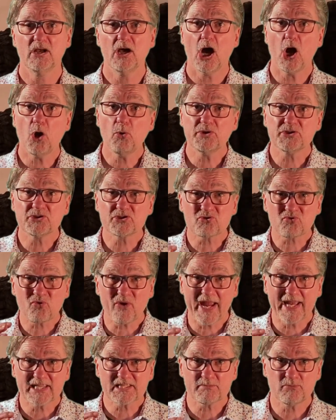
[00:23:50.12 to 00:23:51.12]
Owen
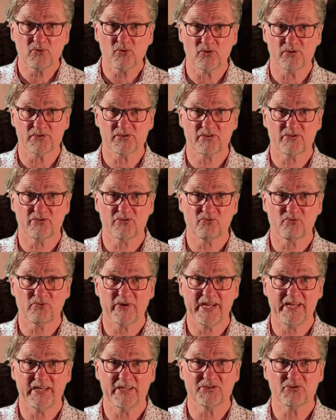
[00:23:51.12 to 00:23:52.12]
transports the
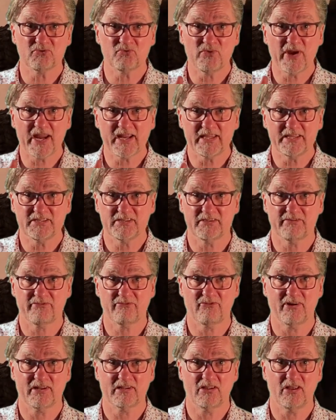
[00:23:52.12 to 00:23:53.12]
reader directly to the
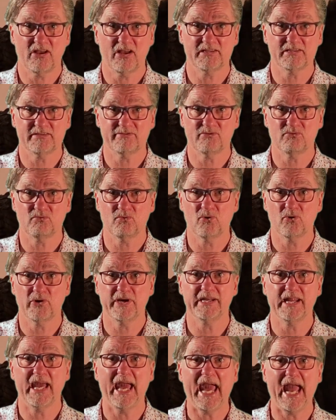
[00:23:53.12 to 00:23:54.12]
front lines of the war
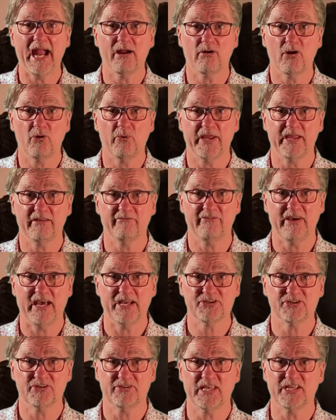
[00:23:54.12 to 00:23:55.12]
in a harrowing
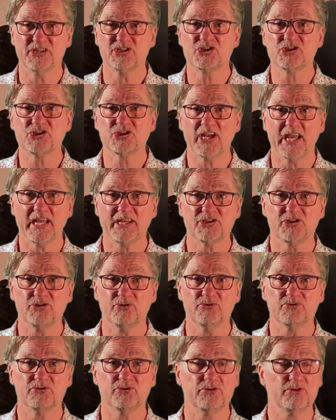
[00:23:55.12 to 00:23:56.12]
fashion that shakes
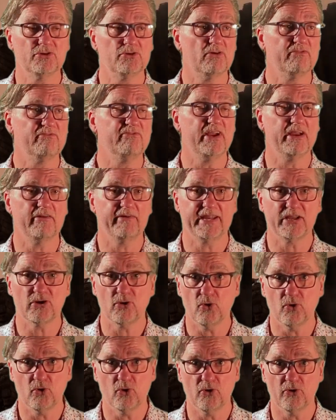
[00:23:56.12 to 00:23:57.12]
you to your very
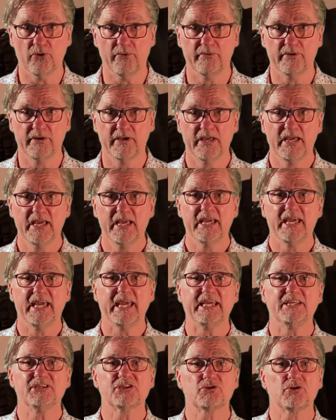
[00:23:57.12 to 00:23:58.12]
core.
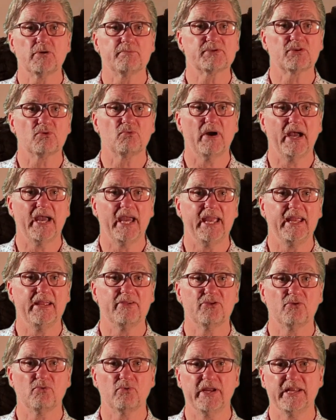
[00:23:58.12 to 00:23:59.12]
He strips away
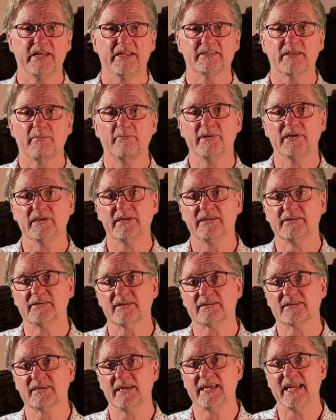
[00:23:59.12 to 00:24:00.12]
the reader's ability to
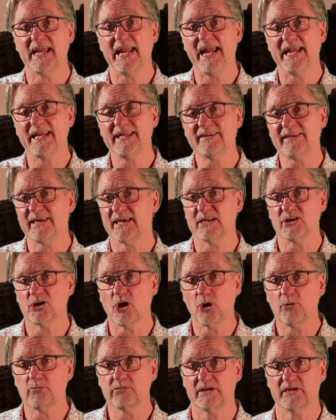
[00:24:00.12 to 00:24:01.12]
see anything
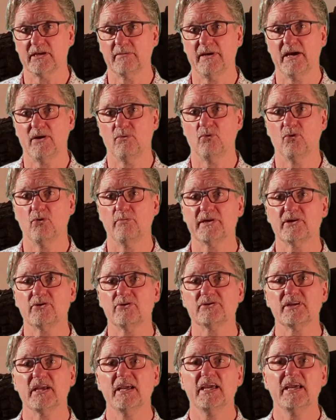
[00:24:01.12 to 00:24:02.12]
ennobling about war,
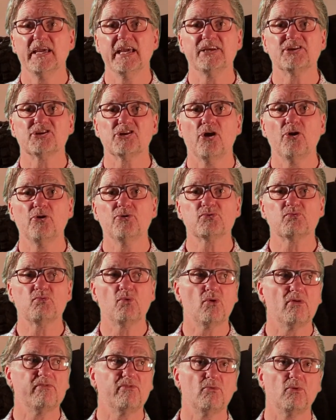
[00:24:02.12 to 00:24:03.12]
because he shows
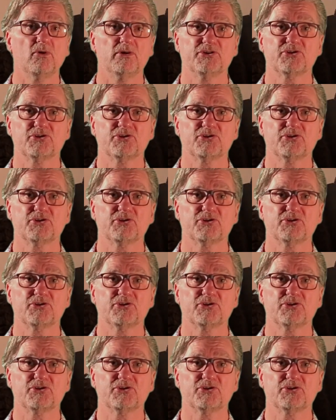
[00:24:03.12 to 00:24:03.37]
war for what it